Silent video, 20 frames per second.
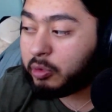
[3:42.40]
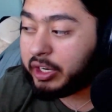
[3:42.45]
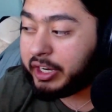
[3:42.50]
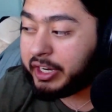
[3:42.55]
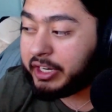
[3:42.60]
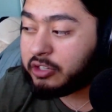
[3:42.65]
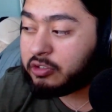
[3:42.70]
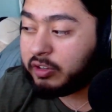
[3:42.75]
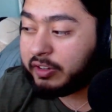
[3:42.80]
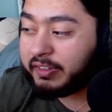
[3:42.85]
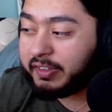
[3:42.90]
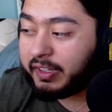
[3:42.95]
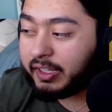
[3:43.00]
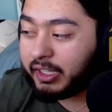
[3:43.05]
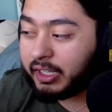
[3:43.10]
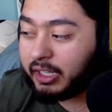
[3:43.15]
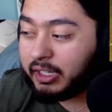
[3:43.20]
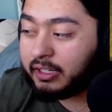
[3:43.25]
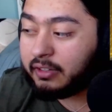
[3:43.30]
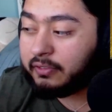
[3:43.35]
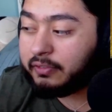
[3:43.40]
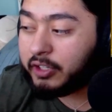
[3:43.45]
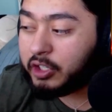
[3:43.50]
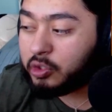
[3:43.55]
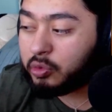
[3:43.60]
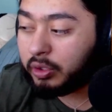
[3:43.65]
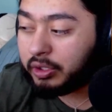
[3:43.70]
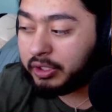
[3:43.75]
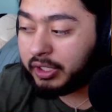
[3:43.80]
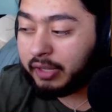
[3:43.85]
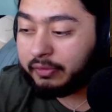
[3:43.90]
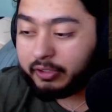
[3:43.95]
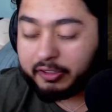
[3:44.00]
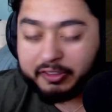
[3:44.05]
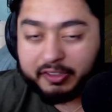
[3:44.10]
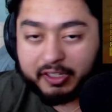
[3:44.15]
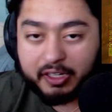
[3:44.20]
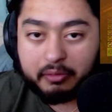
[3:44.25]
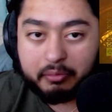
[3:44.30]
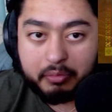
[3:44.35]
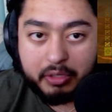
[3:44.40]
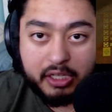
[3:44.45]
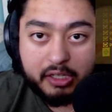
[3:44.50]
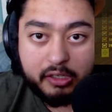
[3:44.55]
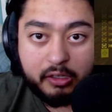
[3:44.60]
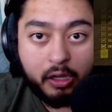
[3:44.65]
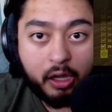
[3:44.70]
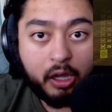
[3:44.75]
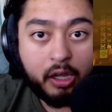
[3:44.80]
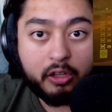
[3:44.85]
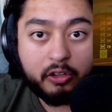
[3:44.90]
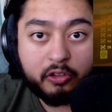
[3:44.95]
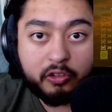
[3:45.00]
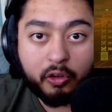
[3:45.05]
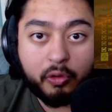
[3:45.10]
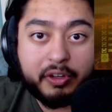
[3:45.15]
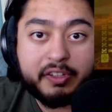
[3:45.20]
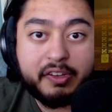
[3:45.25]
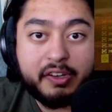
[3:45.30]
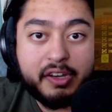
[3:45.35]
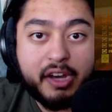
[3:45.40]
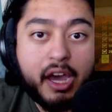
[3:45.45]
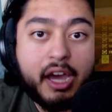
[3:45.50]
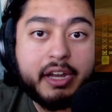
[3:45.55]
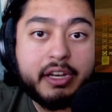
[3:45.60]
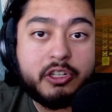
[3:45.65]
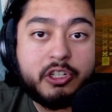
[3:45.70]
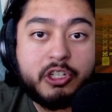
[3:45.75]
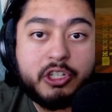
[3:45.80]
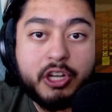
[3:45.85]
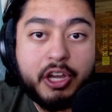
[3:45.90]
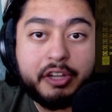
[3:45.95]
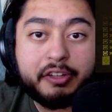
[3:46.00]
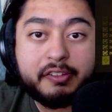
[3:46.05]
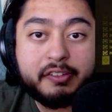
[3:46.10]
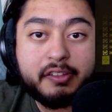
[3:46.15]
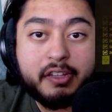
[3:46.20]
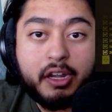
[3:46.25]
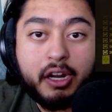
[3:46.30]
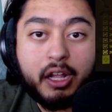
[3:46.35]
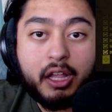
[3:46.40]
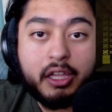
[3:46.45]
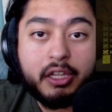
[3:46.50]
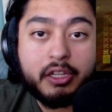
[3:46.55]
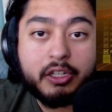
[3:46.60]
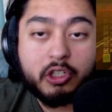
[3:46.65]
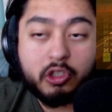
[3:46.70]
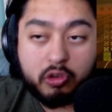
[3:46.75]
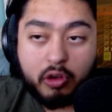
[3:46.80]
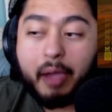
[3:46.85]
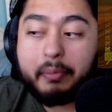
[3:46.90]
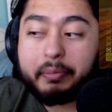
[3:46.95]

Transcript: interesting individual levels can be. So it's not just trap